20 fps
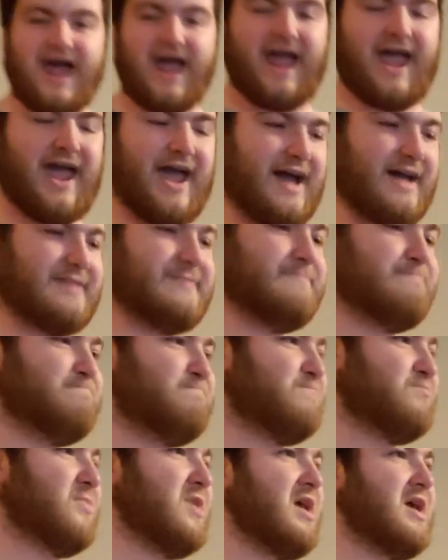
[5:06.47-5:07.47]

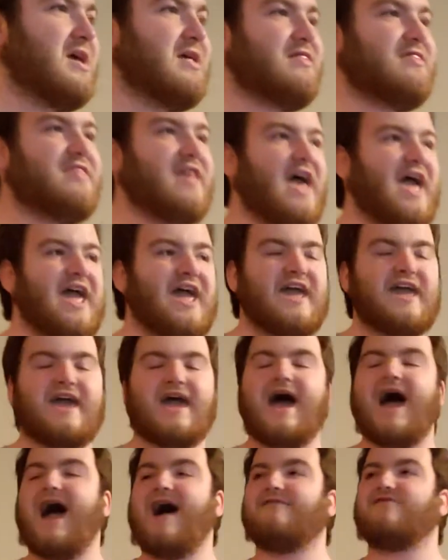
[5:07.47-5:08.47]
and
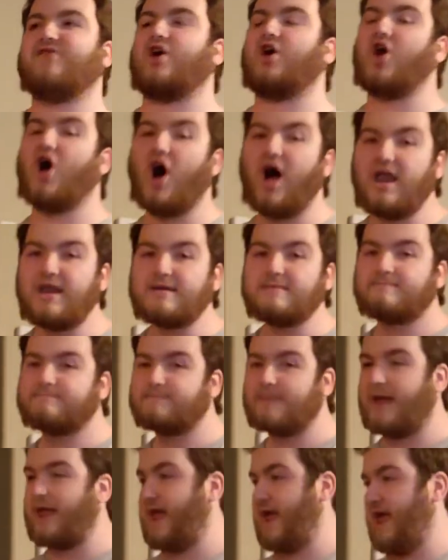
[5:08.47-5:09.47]
they have a gun,
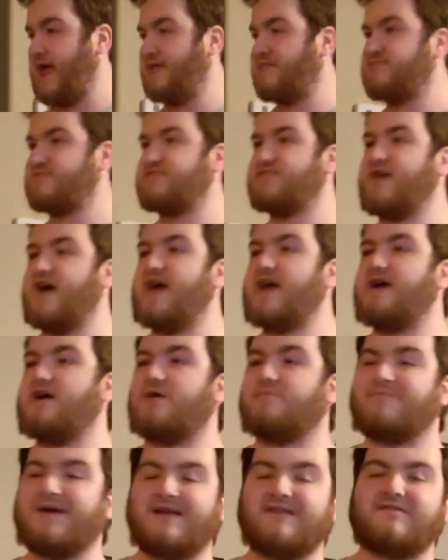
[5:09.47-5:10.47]
and
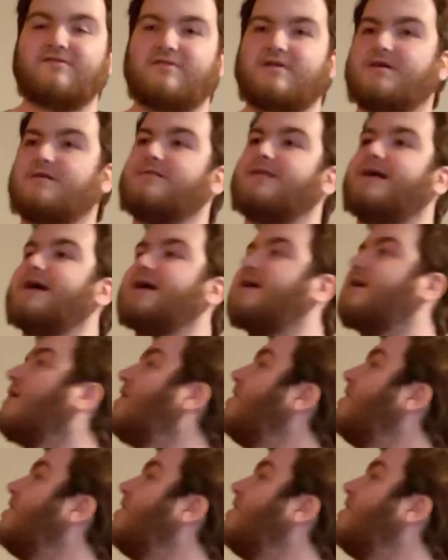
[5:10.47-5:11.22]
they basically are like,